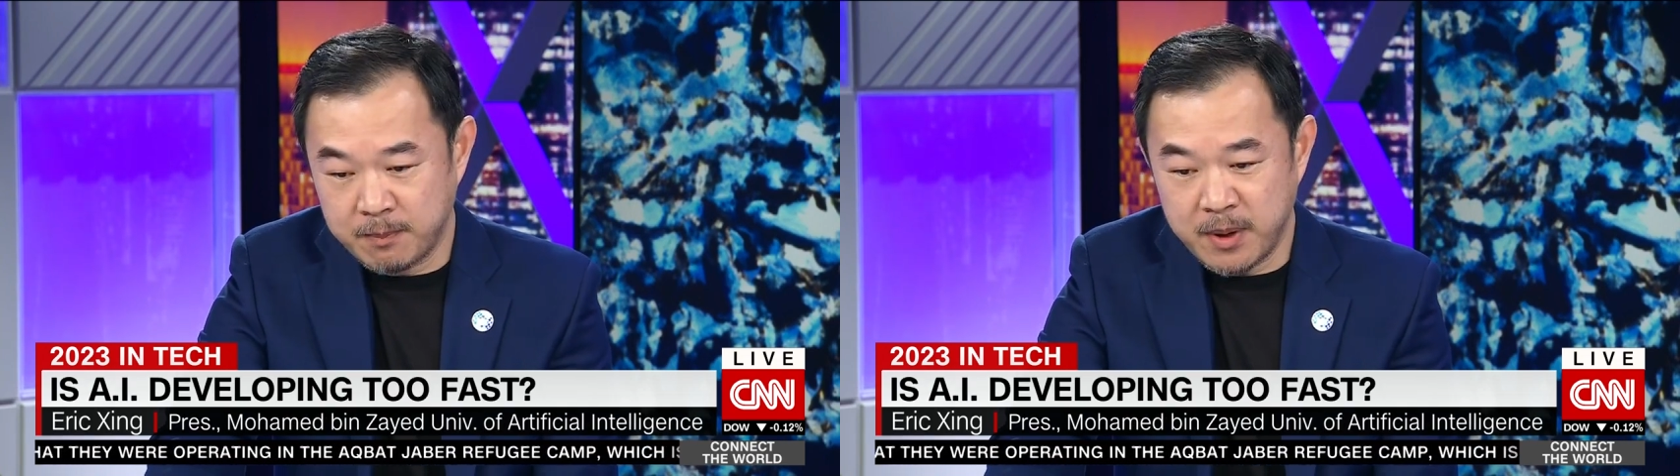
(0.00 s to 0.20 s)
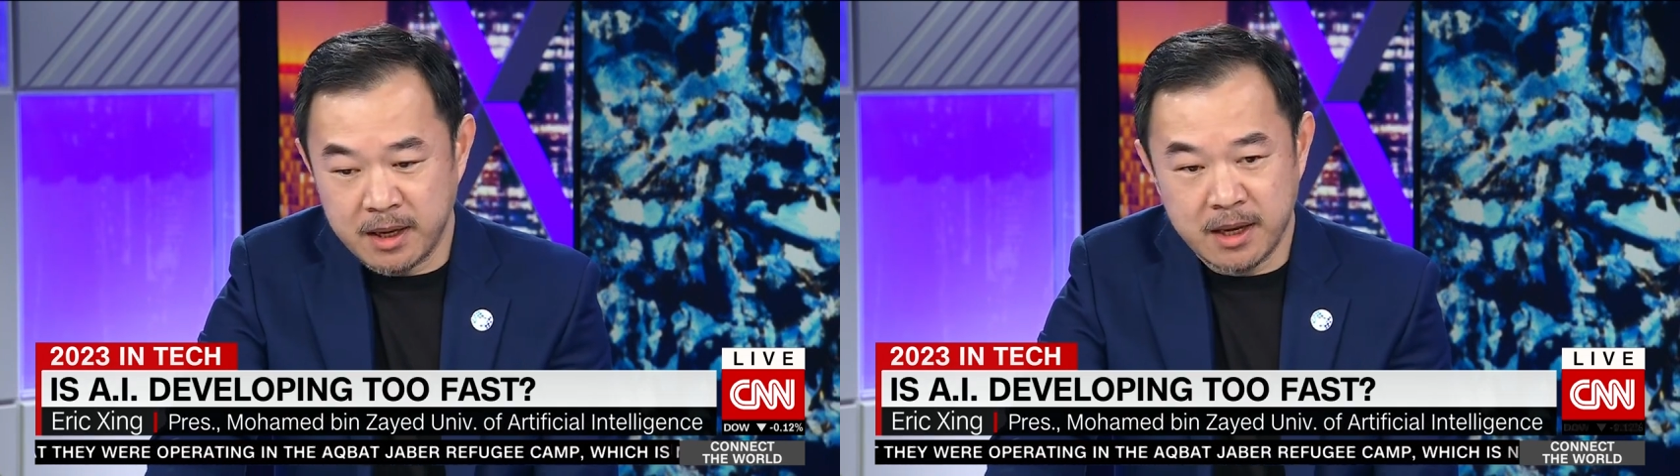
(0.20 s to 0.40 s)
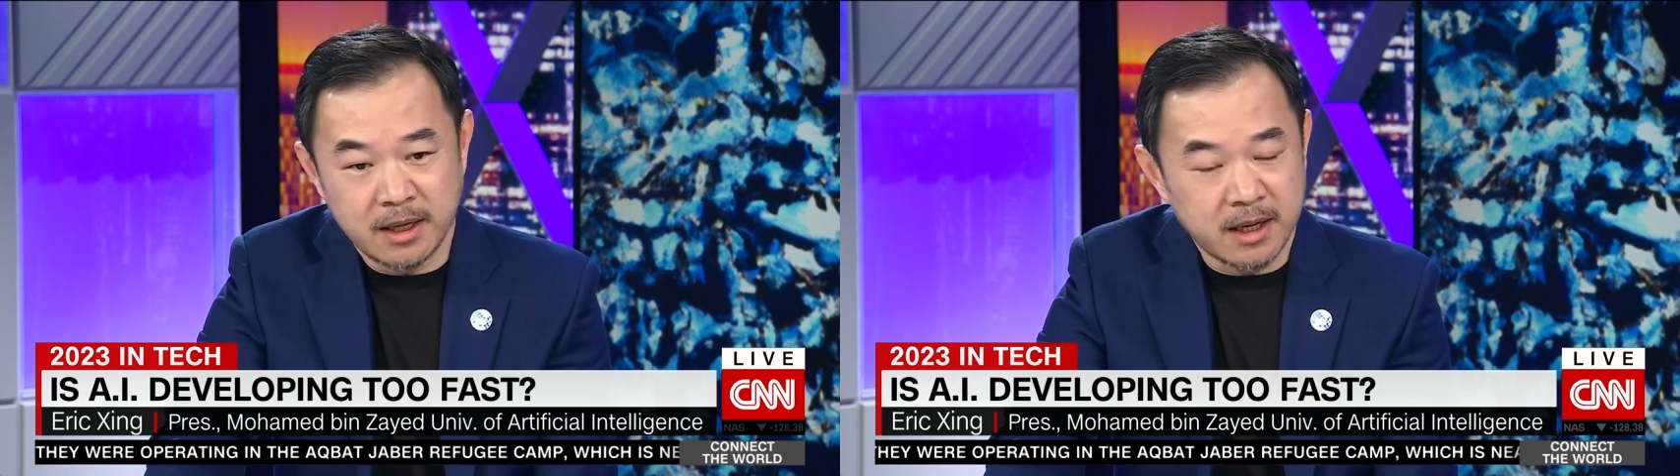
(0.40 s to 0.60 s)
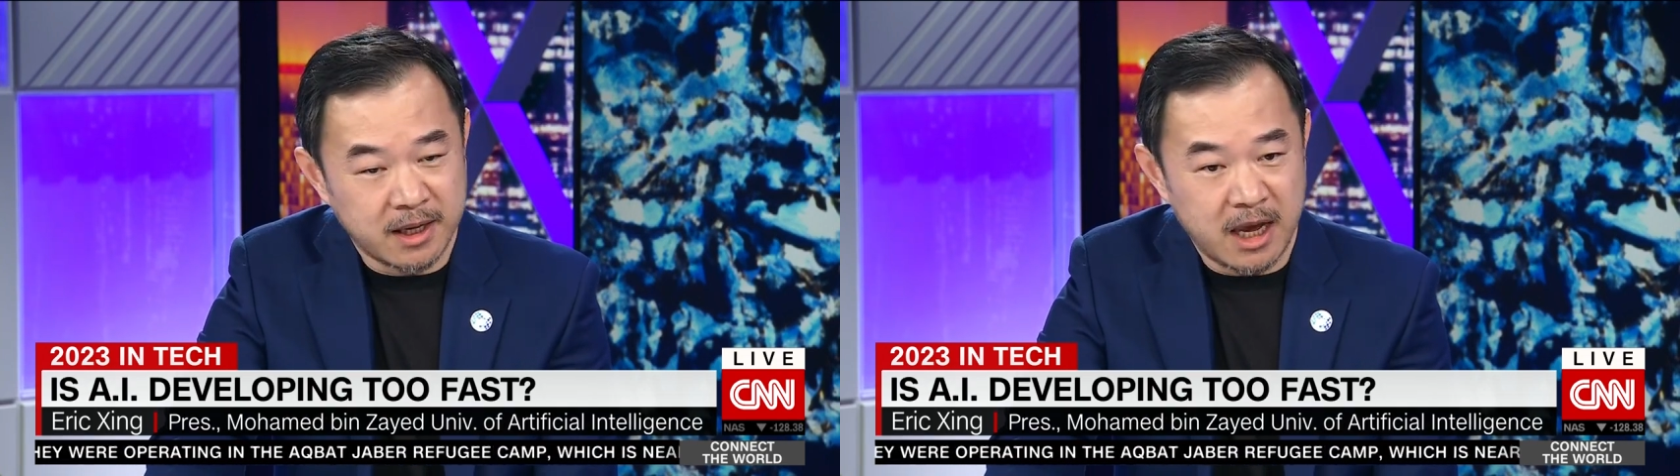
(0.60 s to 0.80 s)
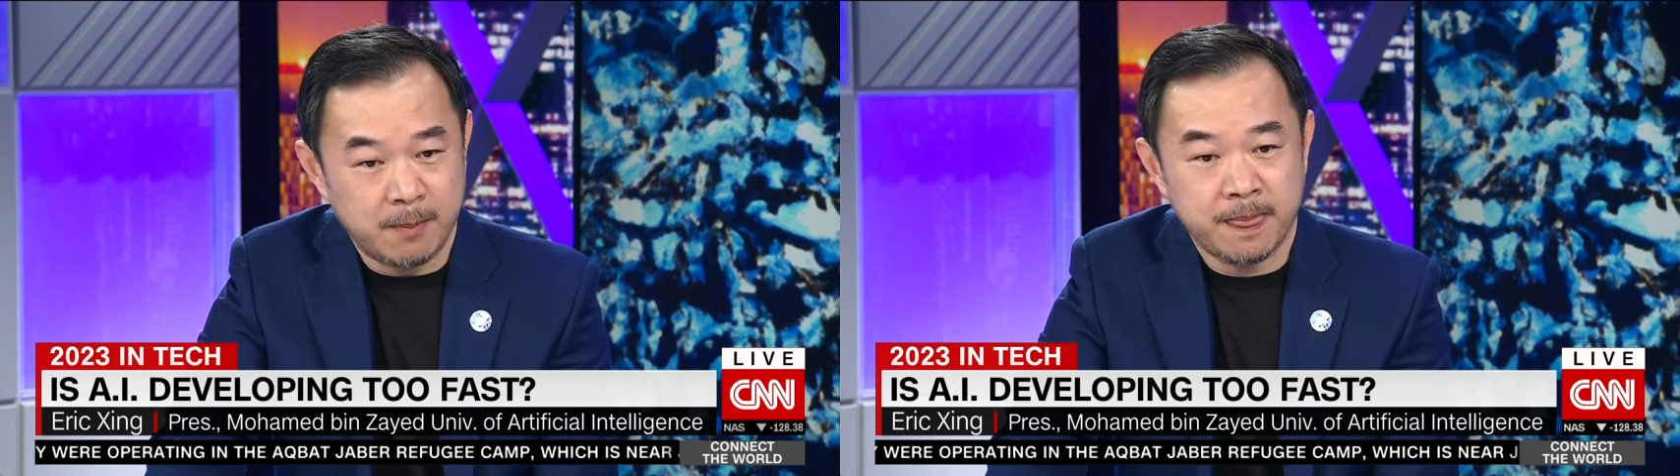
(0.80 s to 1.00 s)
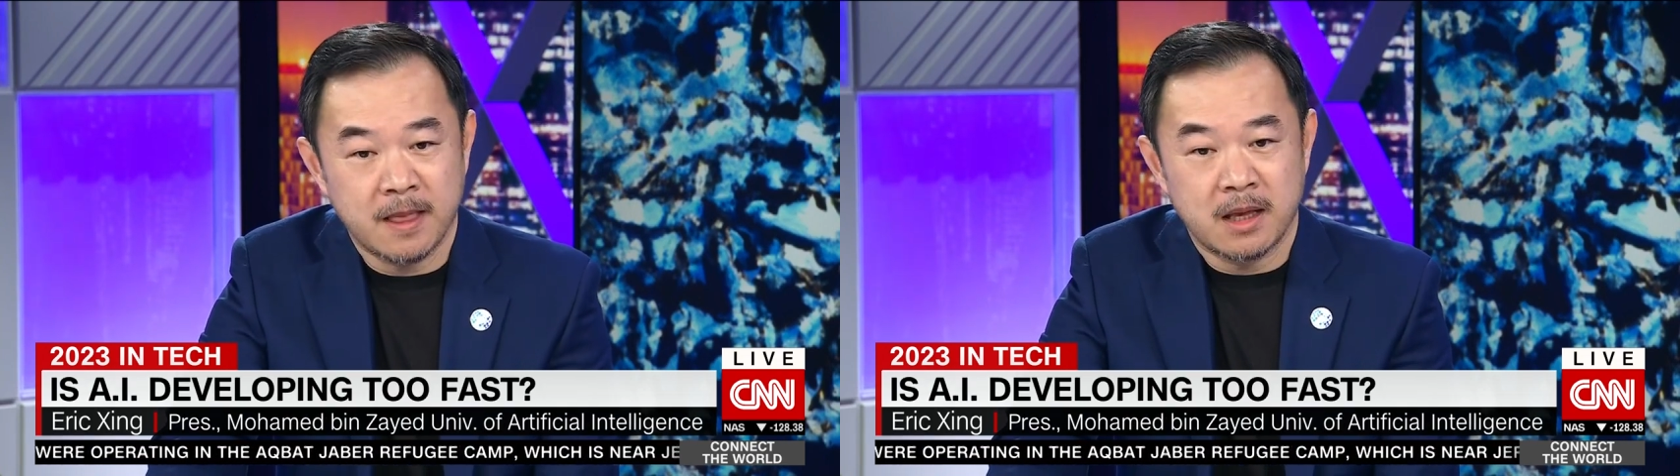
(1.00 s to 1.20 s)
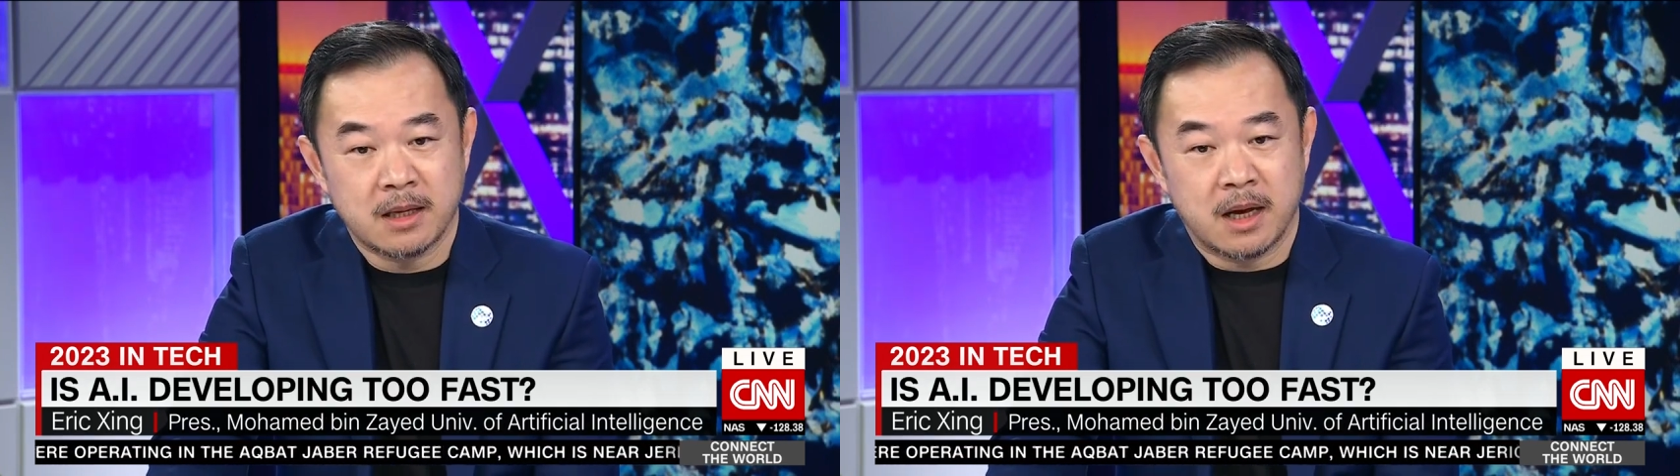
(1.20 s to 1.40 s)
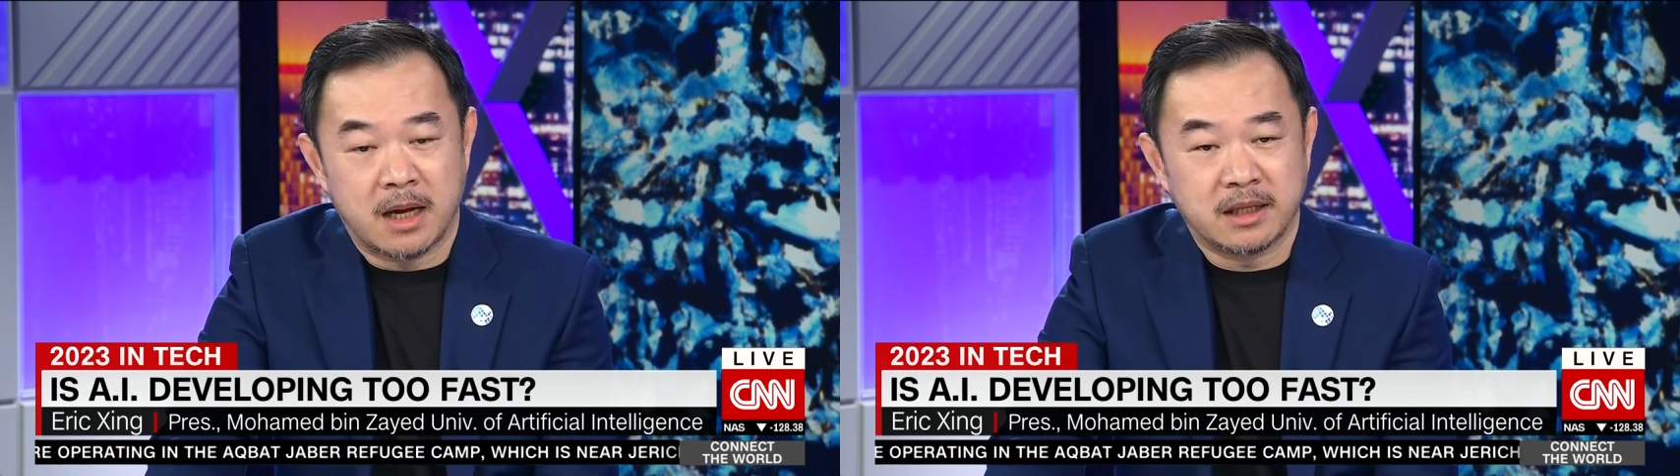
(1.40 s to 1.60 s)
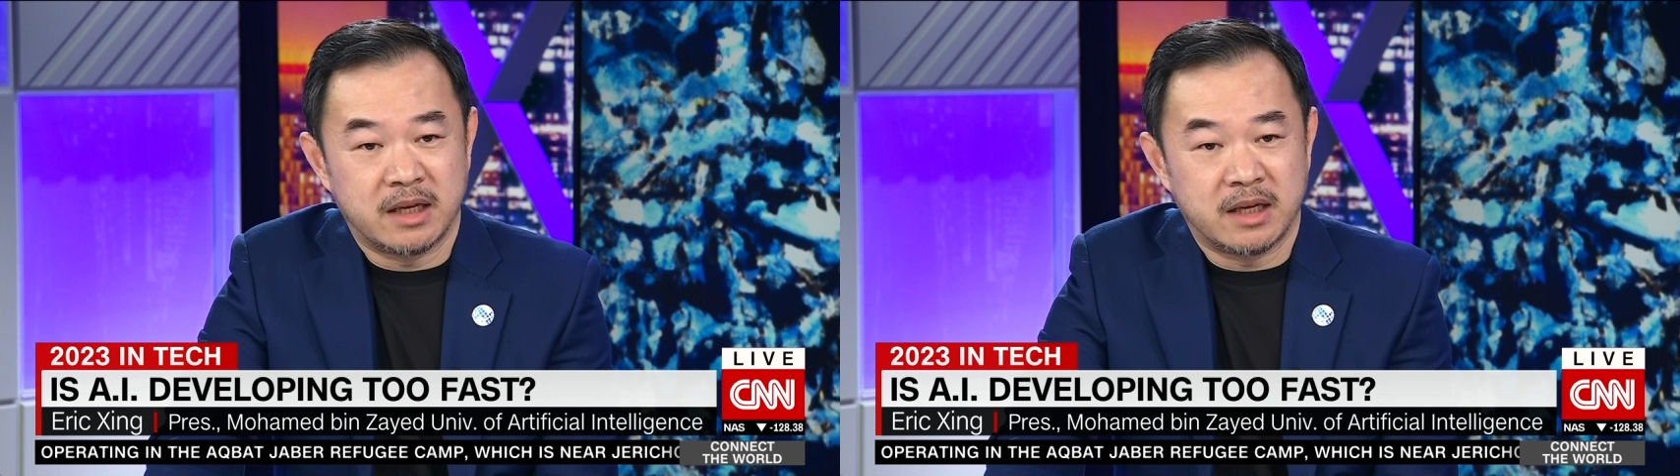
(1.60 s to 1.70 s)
Being in the game and